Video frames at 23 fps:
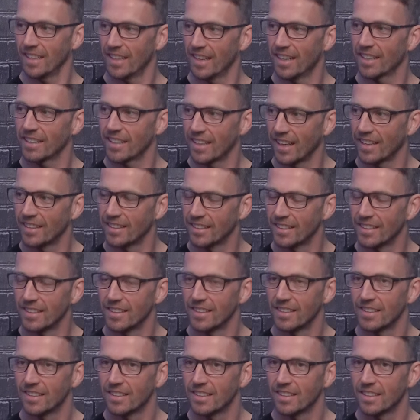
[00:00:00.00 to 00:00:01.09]
Yeah, okay.
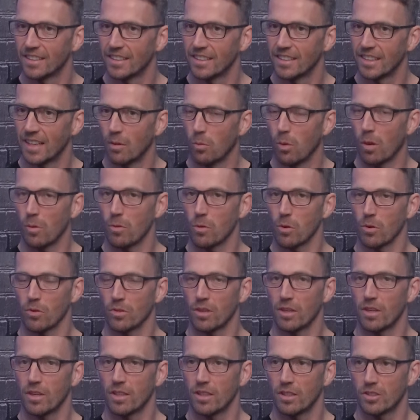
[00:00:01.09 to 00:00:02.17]
And while we're on
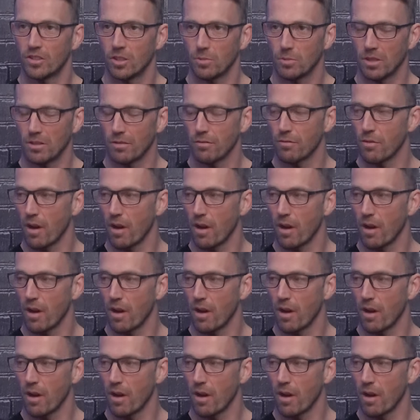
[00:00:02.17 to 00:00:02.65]
the, the subject of